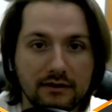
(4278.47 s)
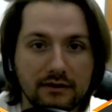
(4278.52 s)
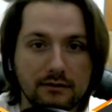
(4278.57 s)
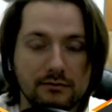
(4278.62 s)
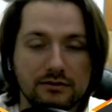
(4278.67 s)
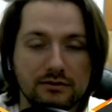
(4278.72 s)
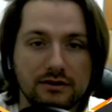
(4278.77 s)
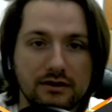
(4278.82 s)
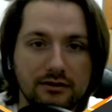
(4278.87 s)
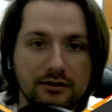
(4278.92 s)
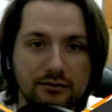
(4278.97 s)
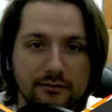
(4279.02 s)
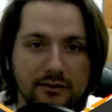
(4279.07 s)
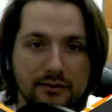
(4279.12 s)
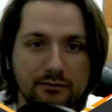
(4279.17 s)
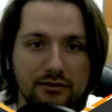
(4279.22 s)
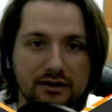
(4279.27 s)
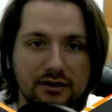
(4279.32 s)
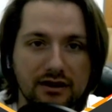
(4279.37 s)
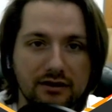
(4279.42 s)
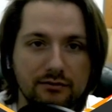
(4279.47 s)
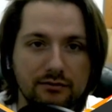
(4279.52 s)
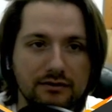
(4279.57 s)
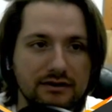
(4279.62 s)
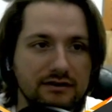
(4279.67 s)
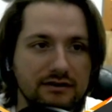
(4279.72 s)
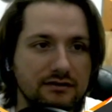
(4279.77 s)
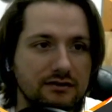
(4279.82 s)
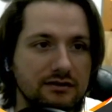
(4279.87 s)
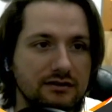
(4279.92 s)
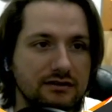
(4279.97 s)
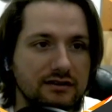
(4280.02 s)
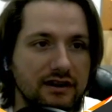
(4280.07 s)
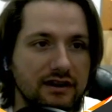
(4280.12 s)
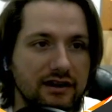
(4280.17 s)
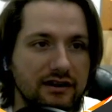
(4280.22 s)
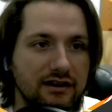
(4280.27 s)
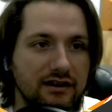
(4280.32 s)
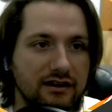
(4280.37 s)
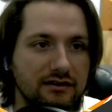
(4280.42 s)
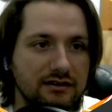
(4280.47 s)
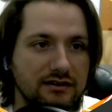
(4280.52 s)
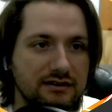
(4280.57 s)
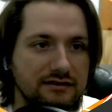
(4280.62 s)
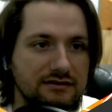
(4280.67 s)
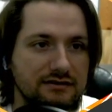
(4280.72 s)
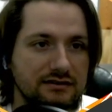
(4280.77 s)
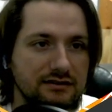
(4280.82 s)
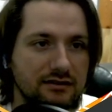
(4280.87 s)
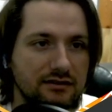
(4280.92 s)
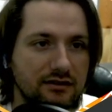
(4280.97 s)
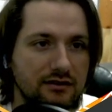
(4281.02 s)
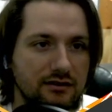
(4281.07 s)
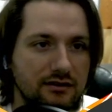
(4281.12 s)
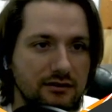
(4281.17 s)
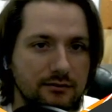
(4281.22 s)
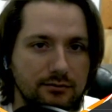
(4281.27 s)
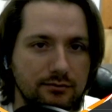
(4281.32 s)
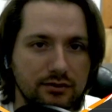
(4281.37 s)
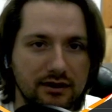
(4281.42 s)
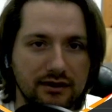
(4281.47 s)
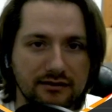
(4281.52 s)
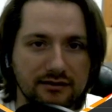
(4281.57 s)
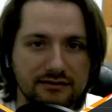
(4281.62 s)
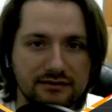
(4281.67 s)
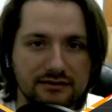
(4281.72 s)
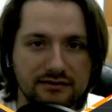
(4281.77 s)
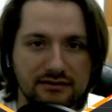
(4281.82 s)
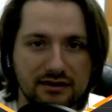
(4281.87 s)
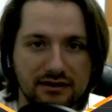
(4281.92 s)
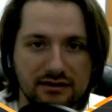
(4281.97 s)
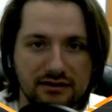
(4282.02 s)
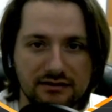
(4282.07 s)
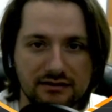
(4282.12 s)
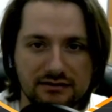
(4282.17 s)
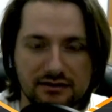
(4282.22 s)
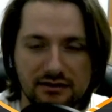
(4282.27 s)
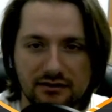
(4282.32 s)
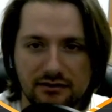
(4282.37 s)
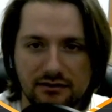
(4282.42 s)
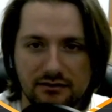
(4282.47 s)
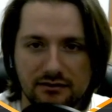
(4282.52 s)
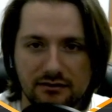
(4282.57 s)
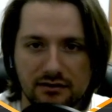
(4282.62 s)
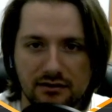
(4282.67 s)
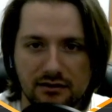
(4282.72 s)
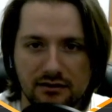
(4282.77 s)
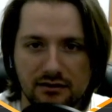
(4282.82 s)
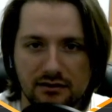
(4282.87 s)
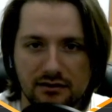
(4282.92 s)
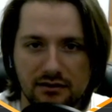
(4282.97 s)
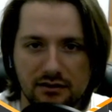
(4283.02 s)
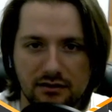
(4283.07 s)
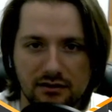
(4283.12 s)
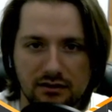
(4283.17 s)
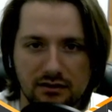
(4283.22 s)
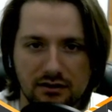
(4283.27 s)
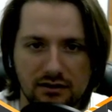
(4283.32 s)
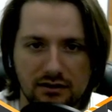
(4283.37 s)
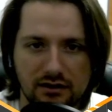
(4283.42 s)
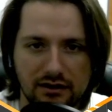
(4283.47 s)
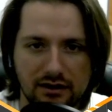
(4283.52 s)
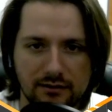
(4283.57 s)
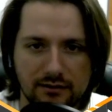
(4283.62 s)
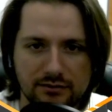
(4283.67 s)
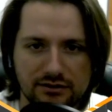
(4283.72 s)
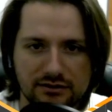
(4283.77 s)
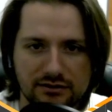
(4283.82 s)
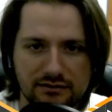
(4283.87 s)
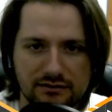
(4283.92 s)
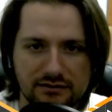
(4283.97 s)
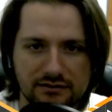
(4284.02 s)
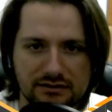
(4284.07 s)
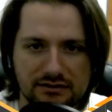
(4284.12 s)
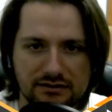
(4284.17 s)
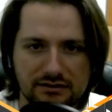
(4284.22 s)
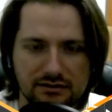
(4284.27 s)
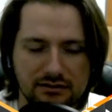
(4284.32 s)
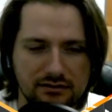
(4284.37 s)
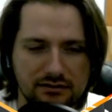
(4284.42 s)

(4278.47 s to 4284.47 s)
trying to remember how we can look at that. I think it's in our proxy settings here. Options.